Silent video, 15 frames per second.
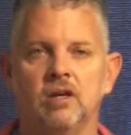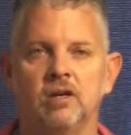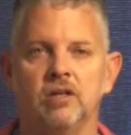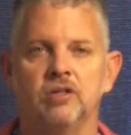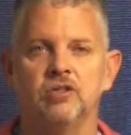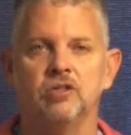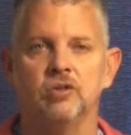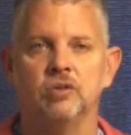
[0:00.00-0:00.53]

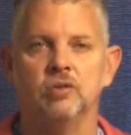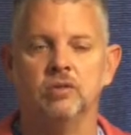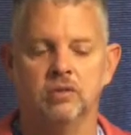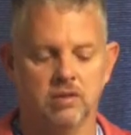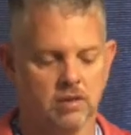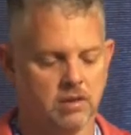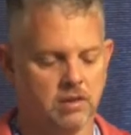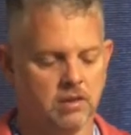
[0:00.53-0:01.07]
and do
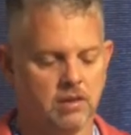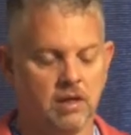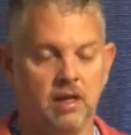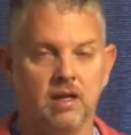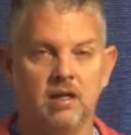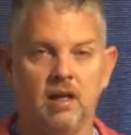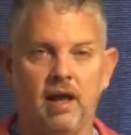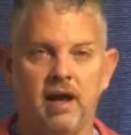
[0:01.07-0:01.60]
in
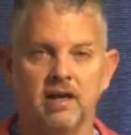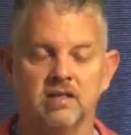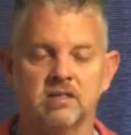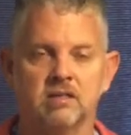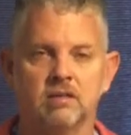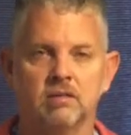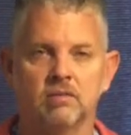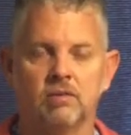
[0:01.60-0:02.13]

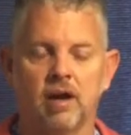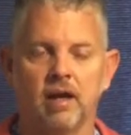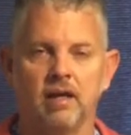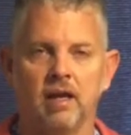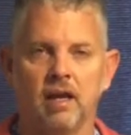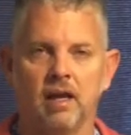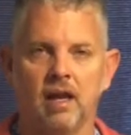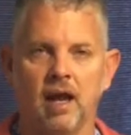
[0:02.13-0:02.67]
class, right,
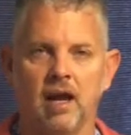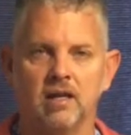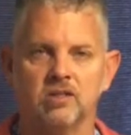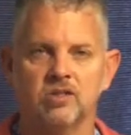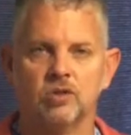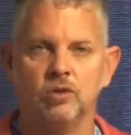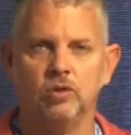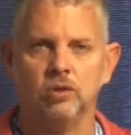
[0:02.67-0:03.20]
and at
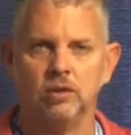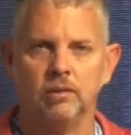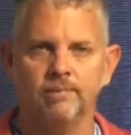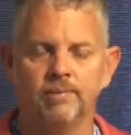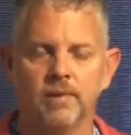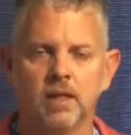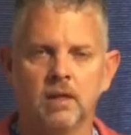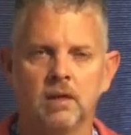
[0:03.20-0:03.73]
school.
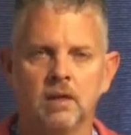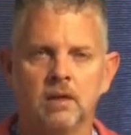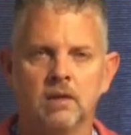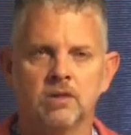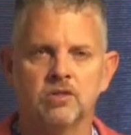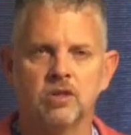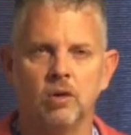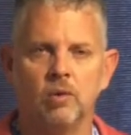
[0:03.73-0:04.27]

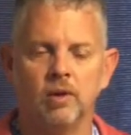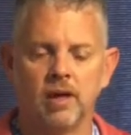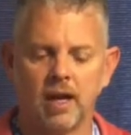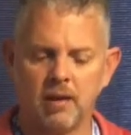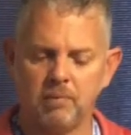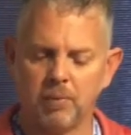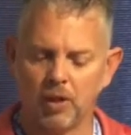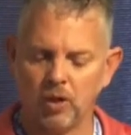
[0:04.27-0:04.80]
So when
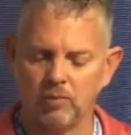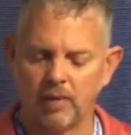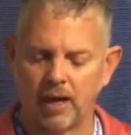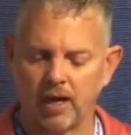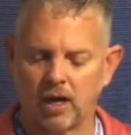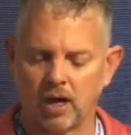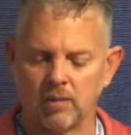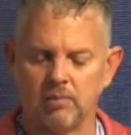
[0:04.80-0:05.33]
I blow my
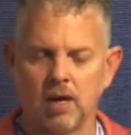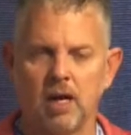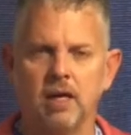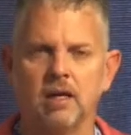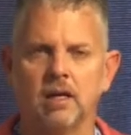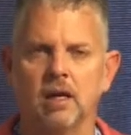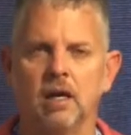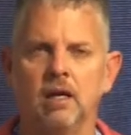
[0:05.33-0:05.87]

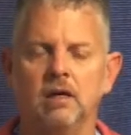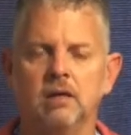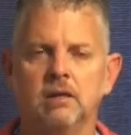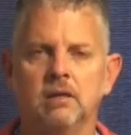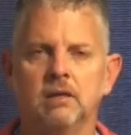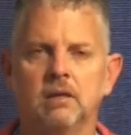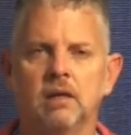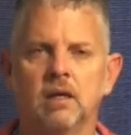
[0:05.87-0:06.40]
harmonica, a
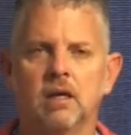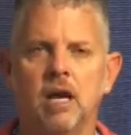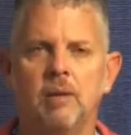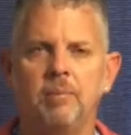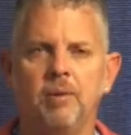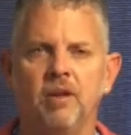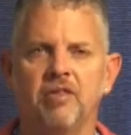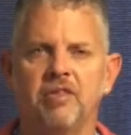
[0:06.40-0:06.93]

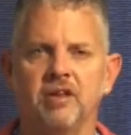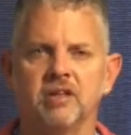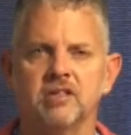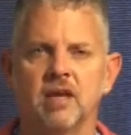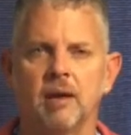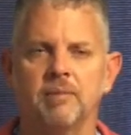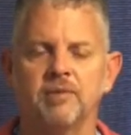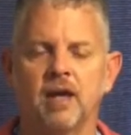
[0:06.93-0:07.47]
couple of things
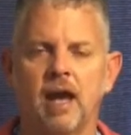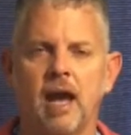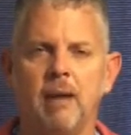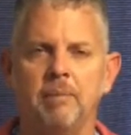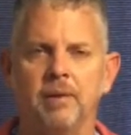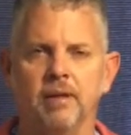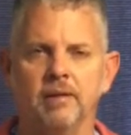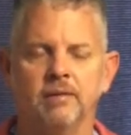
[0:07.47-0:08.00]
have to
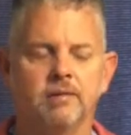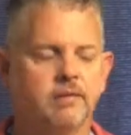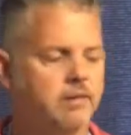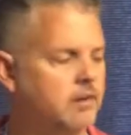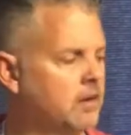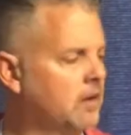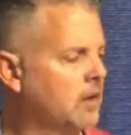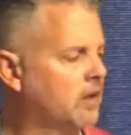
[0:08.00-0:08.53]
happen.
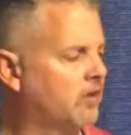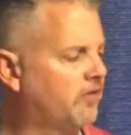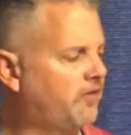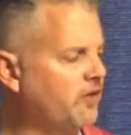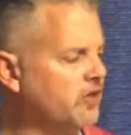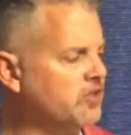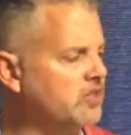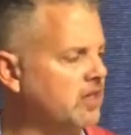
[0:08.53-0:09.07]
The
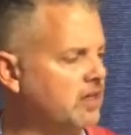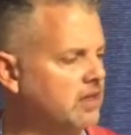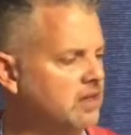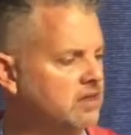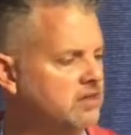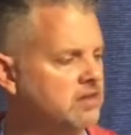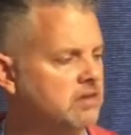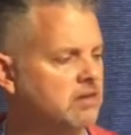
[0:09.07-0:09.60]
first
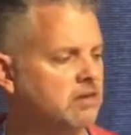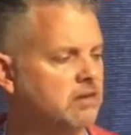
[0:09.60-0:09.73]
is,